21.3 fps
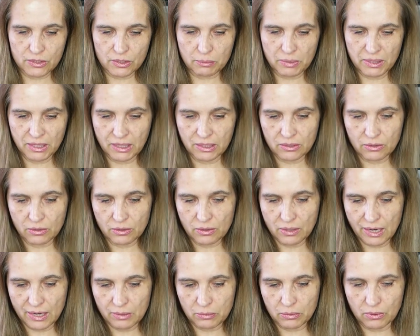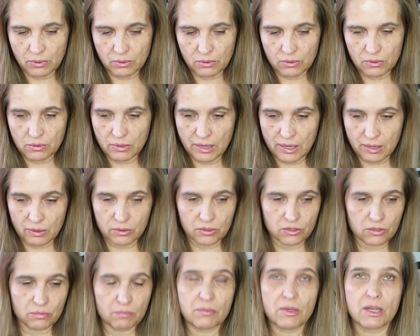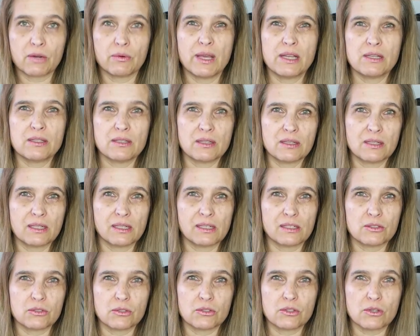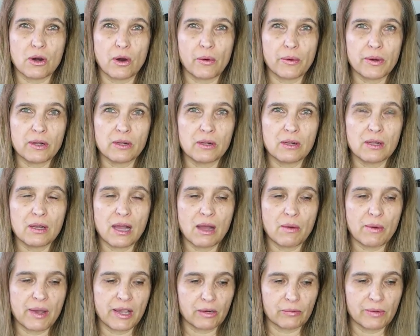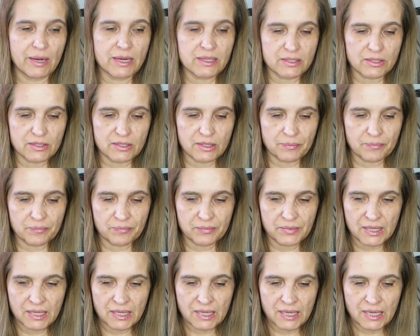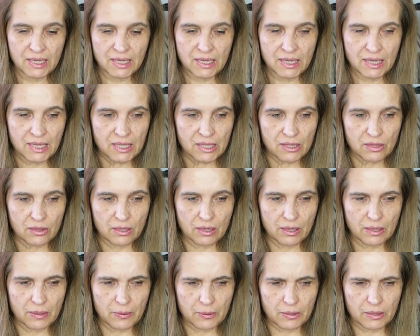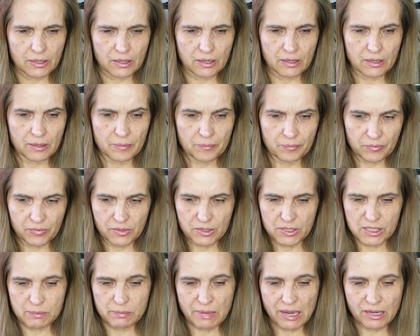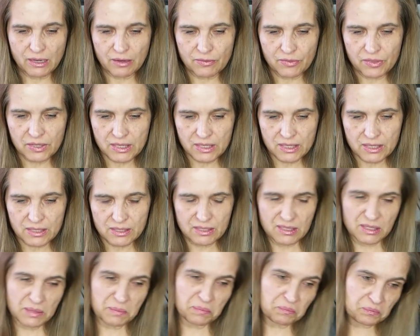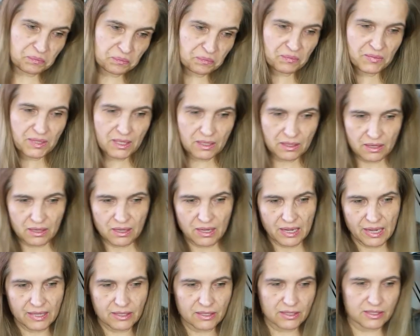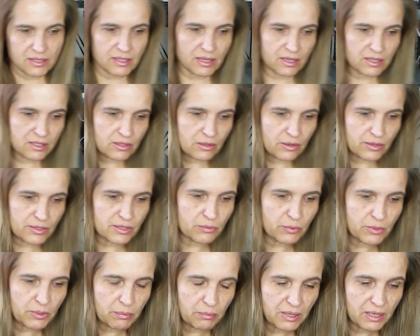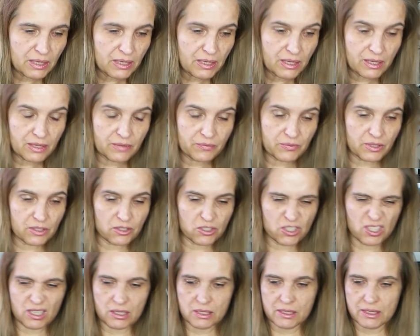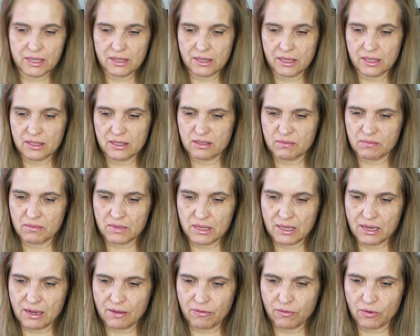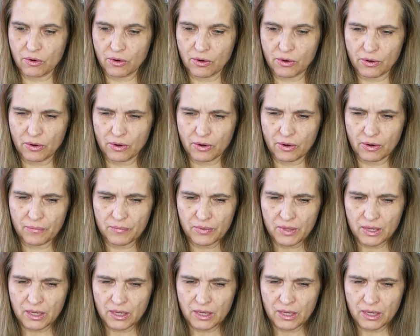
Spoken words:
a beginner, I could create a little tutorial how I created them. The smell of these, I discussed also with Mia. She said that yeah, for her,